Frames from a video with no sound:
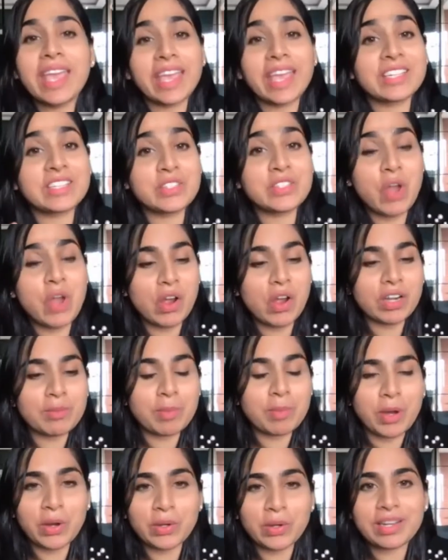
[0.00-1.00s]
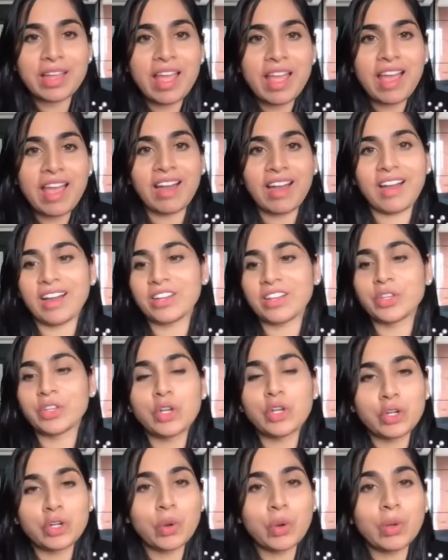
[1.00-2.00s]
It's not about
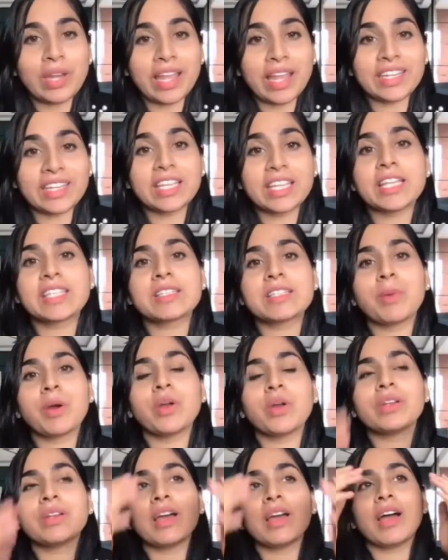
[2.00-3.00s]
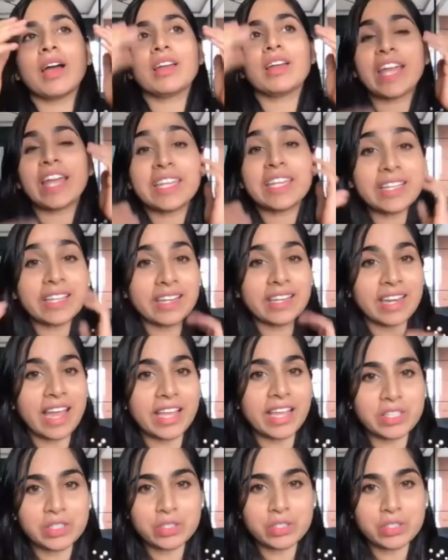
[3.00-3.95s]
no lighting, it's about writing it light.